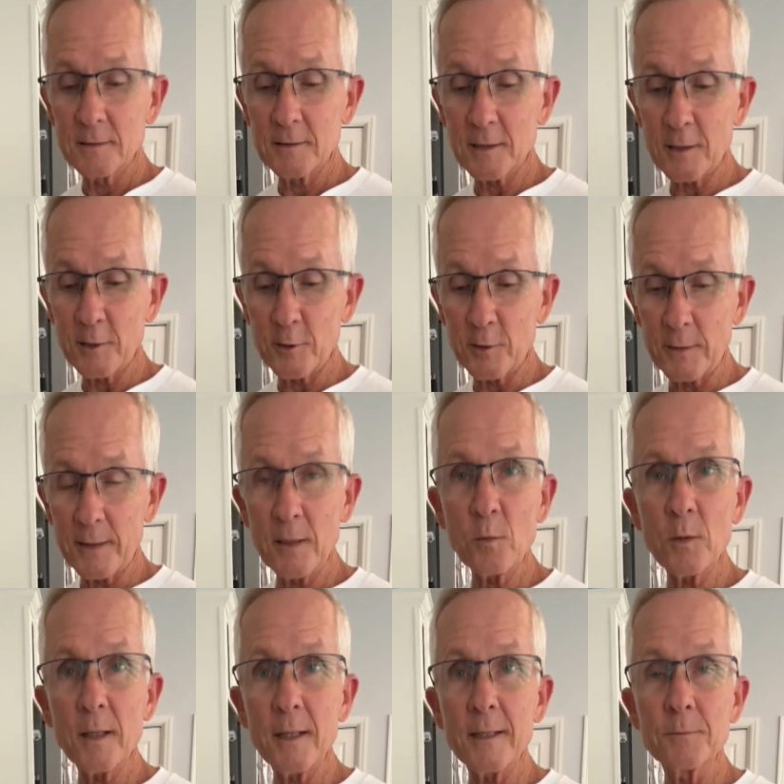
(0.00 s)
So
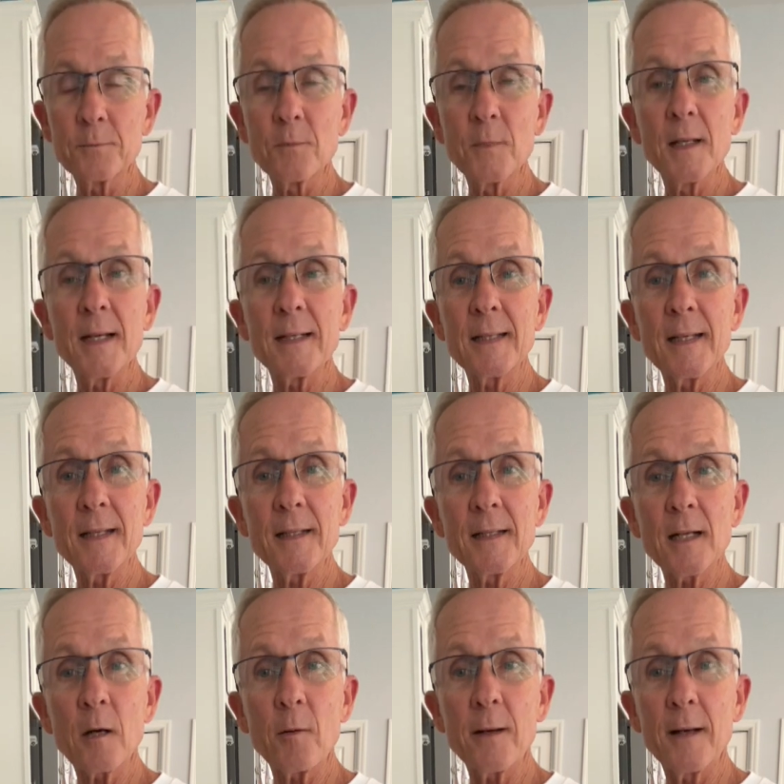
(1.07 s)
anyway, again,
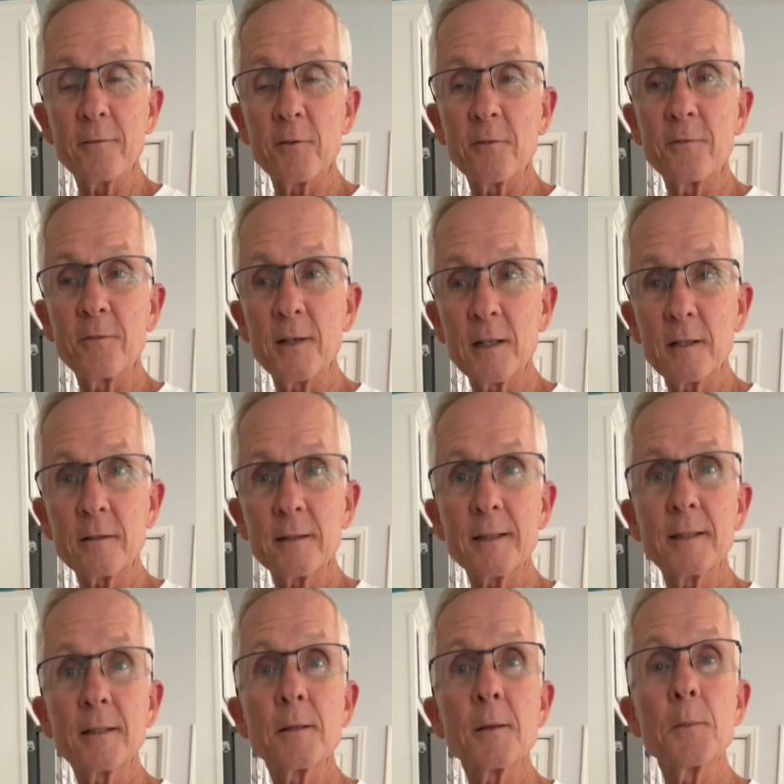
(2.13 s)
y'all have a
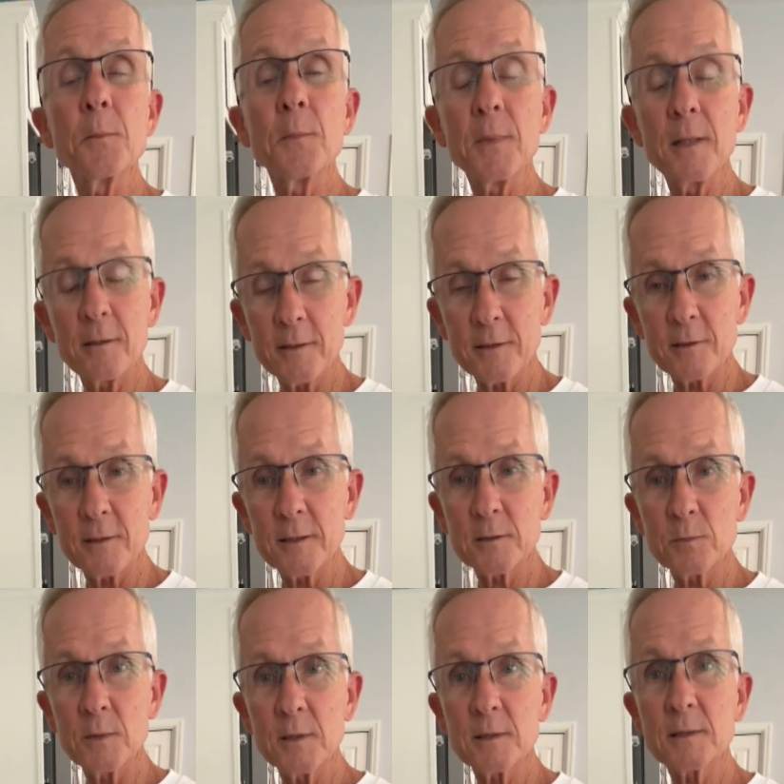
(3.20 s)
very Merry
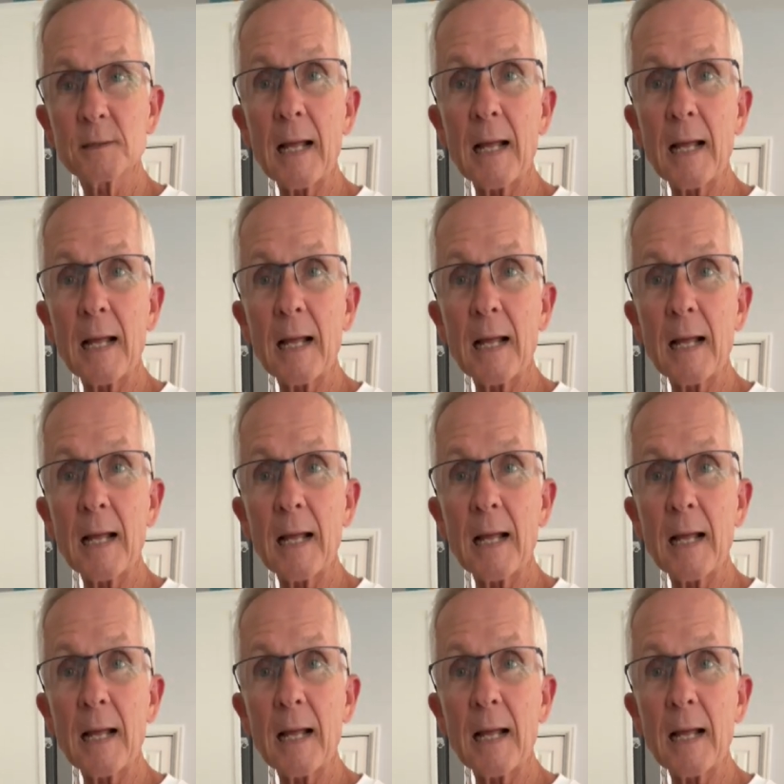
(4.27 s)
Christmas,